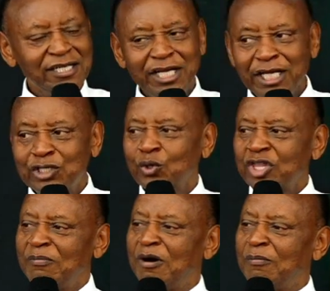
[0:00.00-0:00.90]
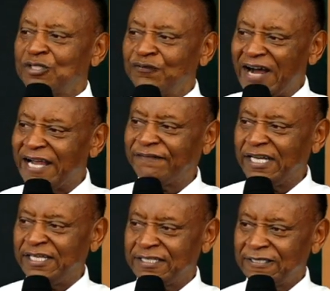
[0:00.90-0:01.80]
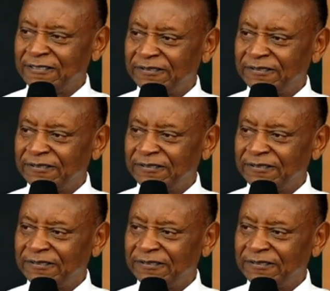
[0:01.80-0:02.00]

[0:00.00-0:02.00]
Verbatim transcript: it took them almost five days.